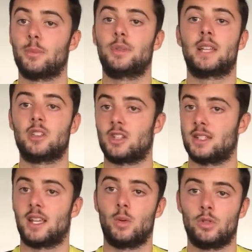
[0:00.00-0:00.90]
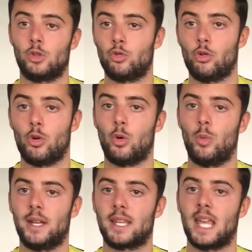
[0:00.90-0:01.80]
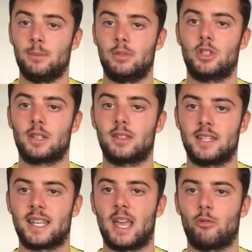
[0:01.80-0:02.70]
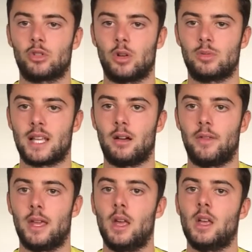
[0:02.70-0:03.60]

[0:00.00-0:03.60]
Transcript: and potentially take you on to draw or win a game to get a result out of it.